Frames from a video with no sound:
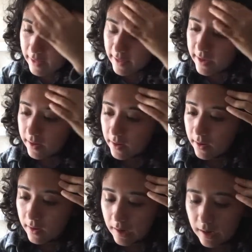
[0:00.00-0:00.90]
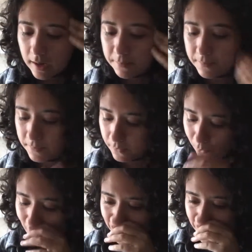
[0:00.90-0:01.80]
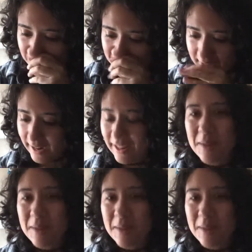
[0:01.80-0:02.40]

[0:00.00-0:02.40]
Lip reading: like, while they're deciding,